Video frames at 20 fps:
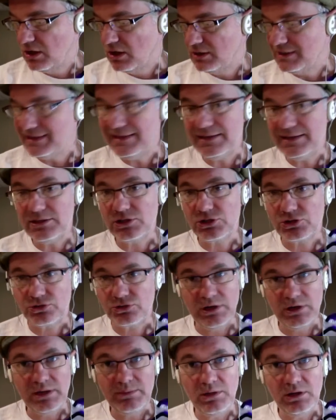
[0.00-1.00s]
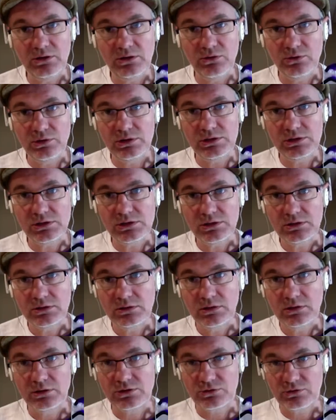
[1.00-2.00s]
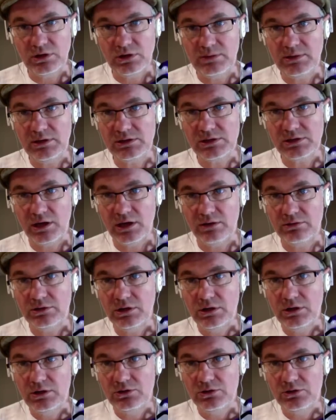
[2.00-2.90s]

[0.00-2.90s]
You need a screaming noise a screaming sound.